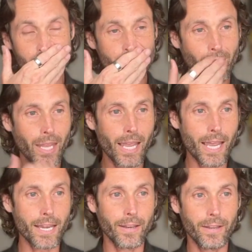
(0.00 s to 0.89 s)

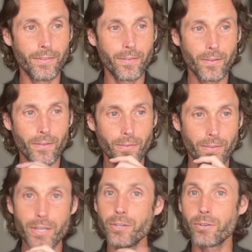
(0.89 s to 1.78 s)
And
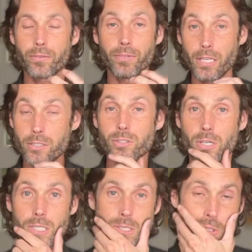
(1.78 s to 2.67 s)
then you're
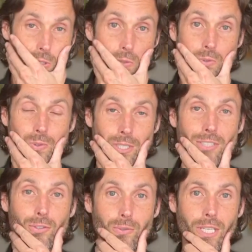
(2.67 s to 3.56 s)
starting to
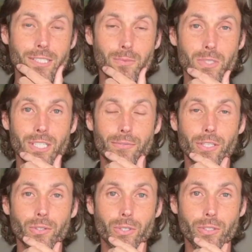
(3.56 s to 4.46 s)
get some stuff
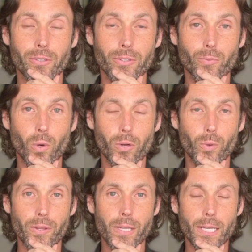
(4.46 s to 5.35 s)
that you can work
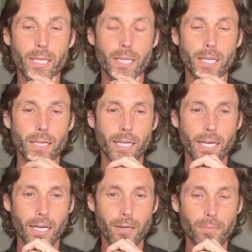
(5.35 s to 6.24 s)
with.
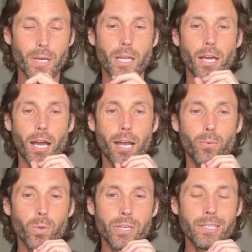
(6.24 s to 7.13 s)
I
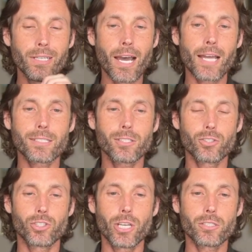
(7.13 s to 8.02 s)
would not
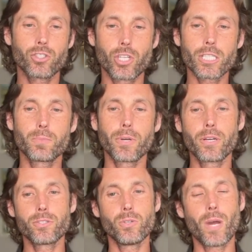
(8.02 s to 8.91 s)
suggest, just
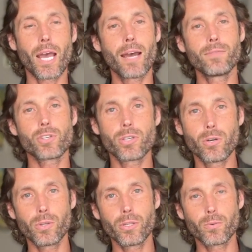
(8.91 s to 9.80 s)
because you have a
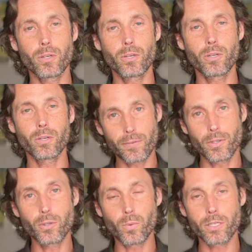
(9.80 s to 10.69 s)
show that you work or stuff
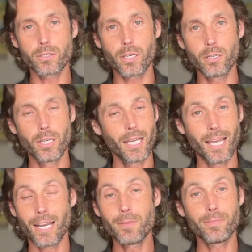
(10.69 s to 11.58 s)
that you worked on,
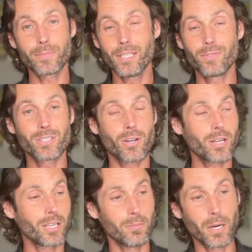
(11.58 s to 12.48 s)
and I'm even
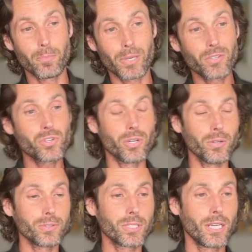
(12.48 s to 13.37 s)
talking about big shows,